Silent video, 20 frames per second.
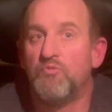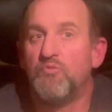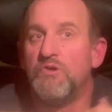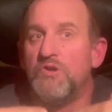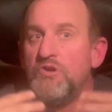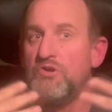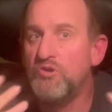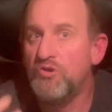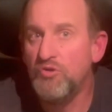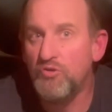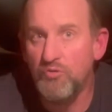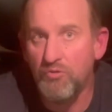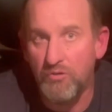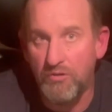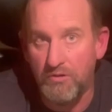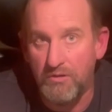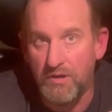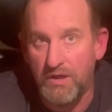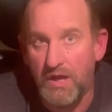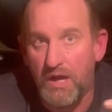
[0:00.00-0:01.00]
it's a
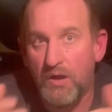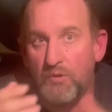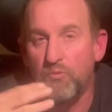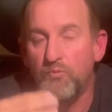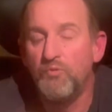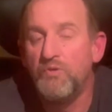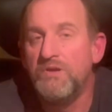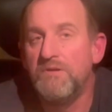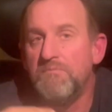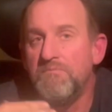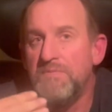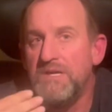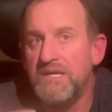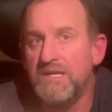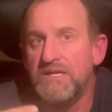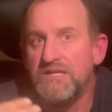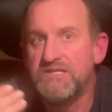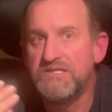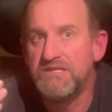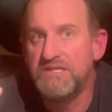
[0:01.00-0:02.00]
renewal, a
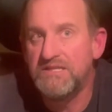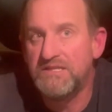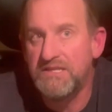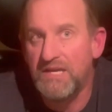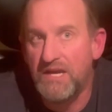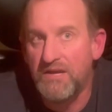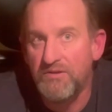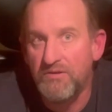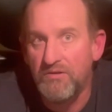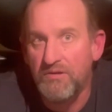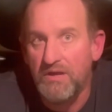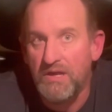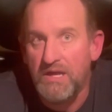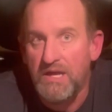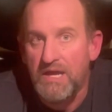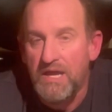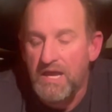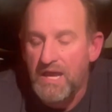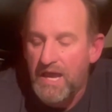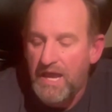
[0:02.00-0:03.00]
re-meeting
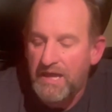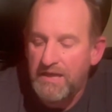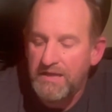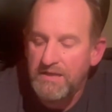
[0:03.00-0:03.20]
together,